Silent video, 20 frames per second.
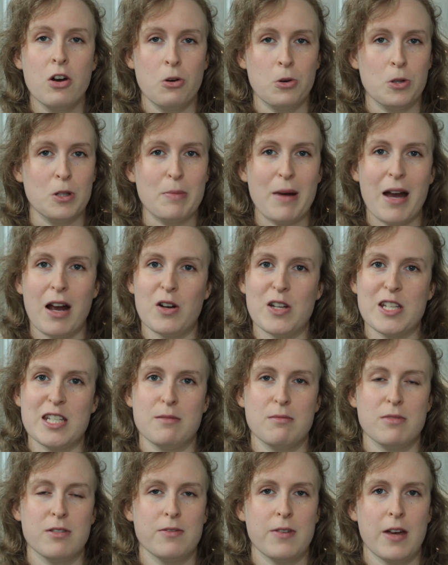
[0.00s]
or the
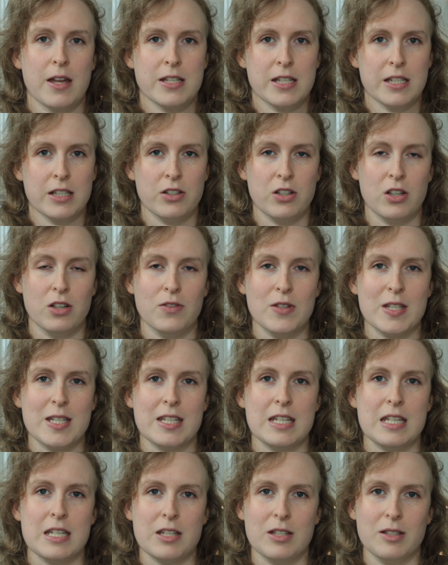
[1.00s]
parasympathetic nervous
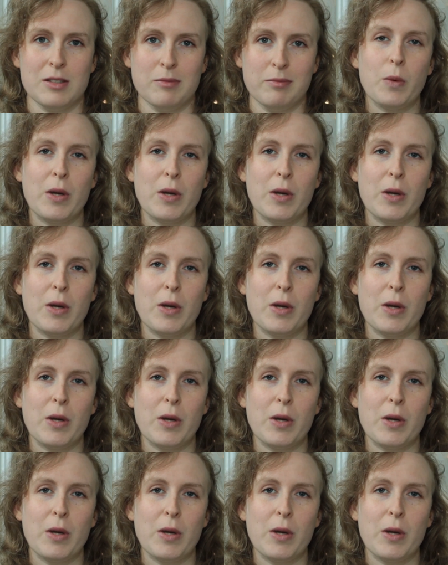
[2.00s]
system.